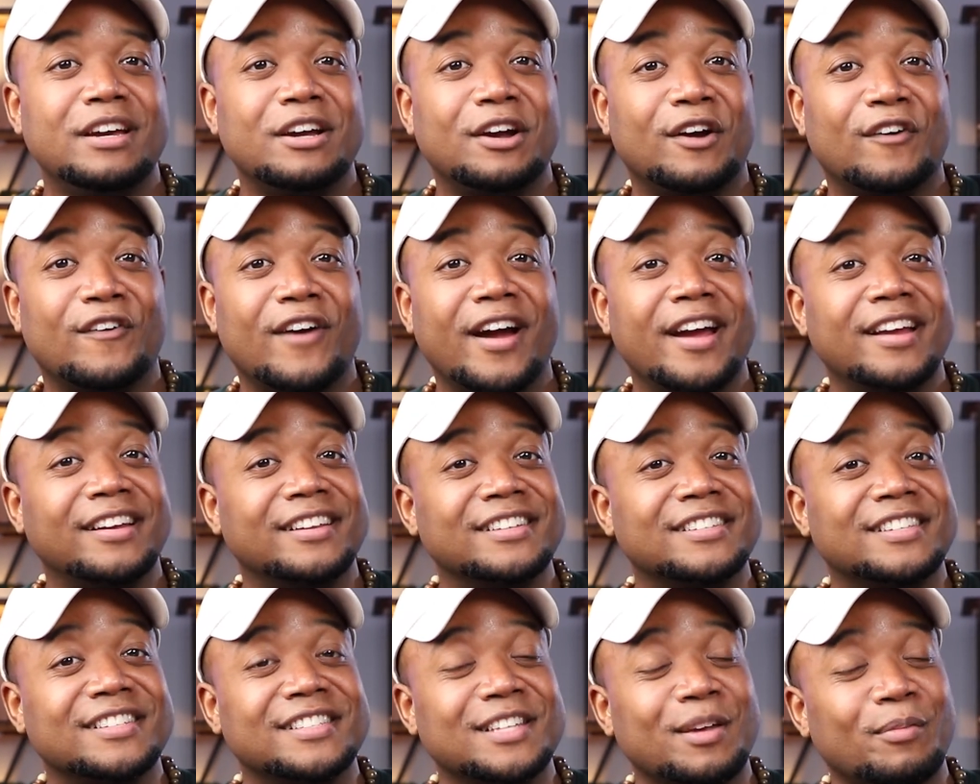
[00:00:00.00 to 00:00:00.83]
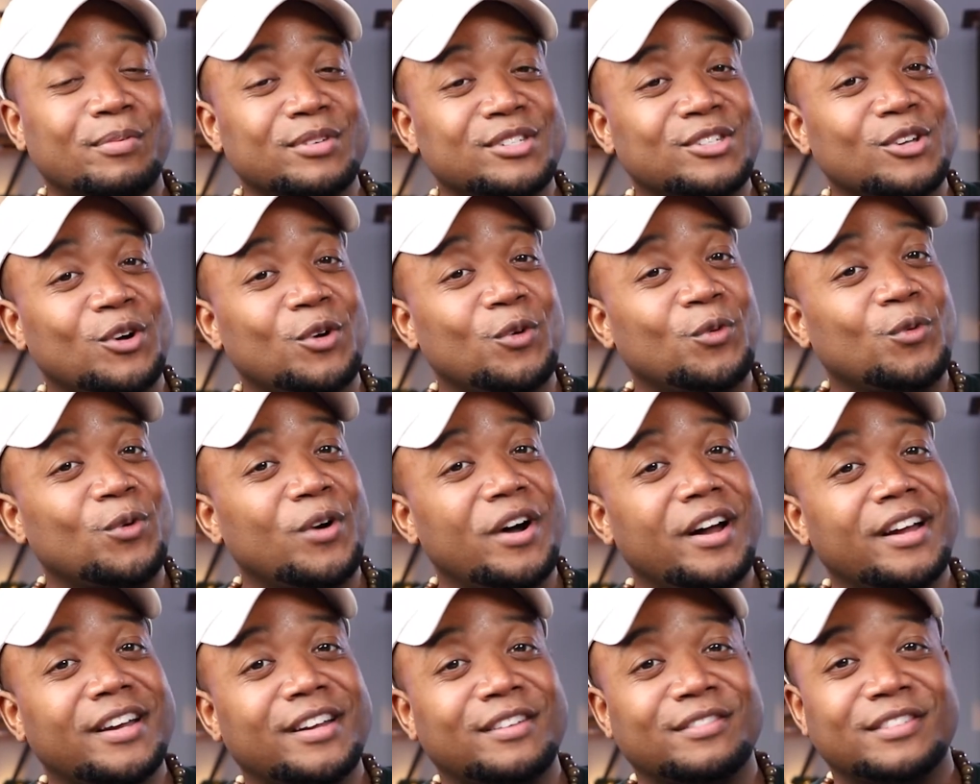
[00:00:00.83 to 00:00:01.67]
All right, this is episode
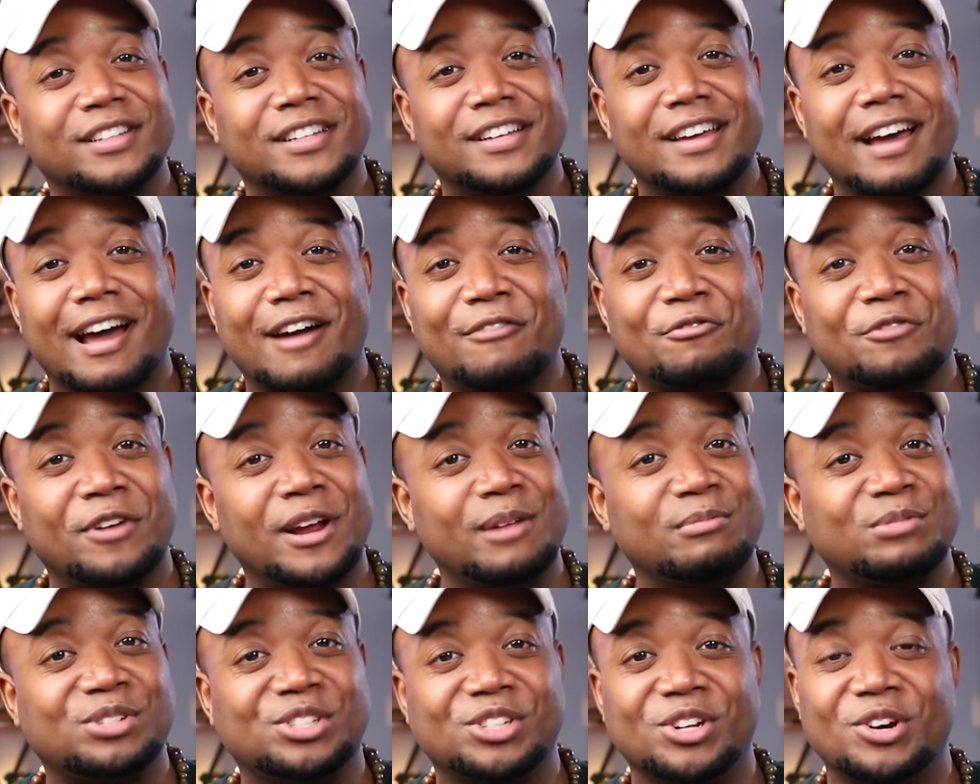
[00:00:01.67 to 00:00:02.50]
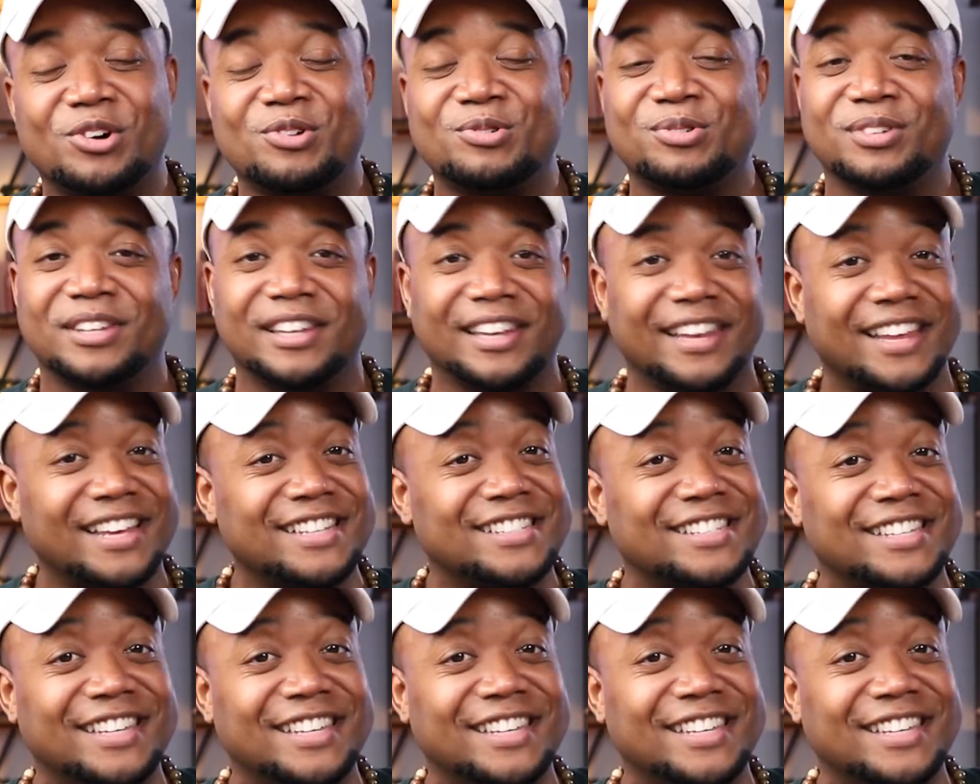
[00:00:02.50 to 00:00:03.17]
1 of The GodFrame Show. Let's